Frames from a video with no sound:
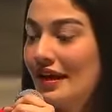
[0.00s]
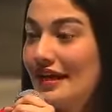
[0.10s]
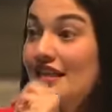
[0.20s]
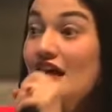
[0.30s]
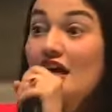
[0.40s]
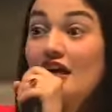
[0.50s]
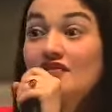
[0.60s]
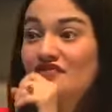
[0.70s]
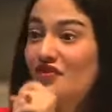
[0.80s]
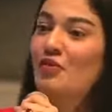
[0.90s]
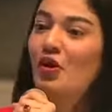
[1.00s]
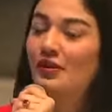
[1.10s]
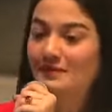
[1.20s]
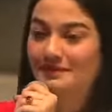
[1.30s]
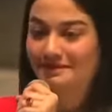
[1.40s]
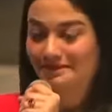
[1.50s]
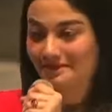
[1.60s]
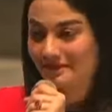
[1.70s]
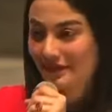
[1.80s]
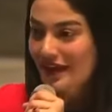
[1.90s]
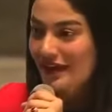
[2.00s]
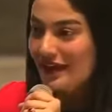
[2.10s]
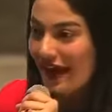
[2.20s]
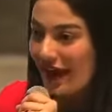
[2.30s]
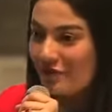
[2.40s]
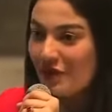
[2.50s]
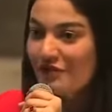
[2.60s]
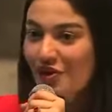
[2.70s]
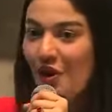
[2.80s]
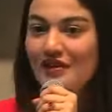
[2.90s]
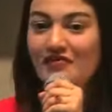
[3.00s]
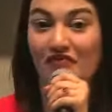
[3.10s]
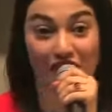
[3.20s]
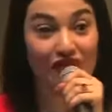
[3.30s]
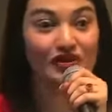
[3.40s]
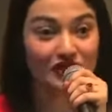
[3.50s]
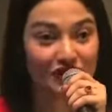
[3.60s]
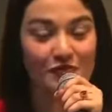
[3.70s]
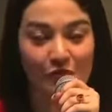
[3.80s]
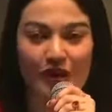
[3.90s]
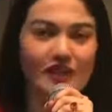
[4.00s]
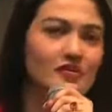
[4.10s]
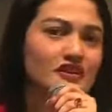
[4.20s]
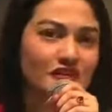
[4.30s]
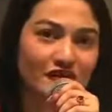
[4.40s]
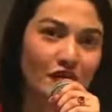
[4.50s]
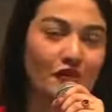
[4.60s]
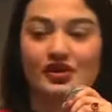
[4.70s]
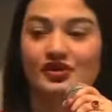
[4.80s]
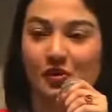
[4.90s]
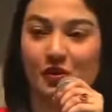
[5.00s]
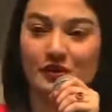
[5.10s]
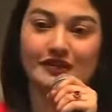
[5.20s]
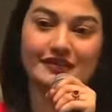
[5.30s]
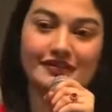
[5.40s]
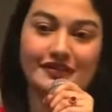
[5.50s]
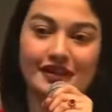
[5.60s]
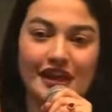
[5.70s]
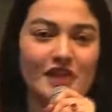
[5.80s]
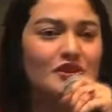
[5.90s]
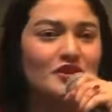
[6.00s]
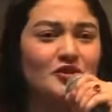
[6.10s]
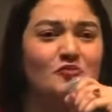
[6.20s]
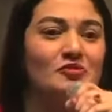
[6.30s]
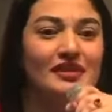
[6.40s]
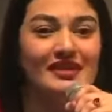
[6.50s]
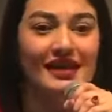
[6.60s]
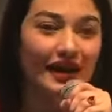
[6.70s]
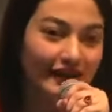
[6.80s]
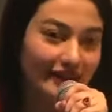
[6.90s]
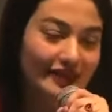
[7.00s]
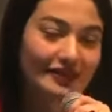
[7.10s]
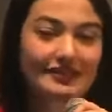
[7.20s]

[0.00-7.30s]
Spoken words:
He loves football. And when we got the very first football, he was 4 years old. He was super excited.